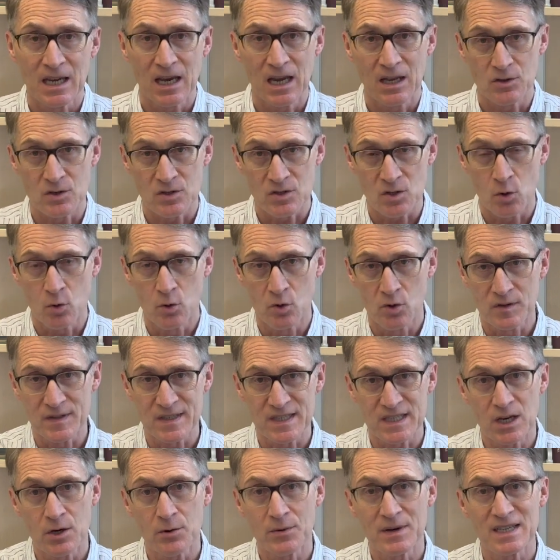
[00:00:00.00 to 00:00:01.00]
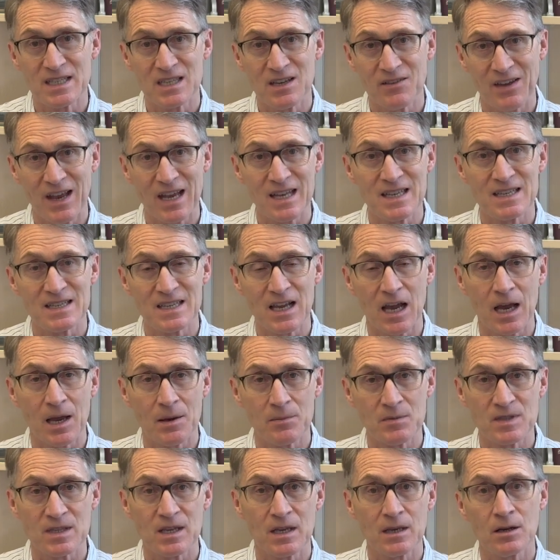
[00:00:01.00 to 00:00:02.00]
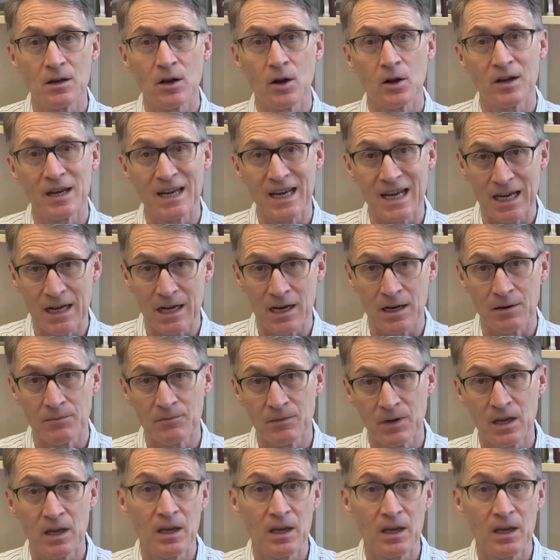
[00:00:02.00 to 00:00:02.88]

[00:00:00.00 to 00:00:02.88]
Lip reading: And there's a whole series of enzymes that are needed.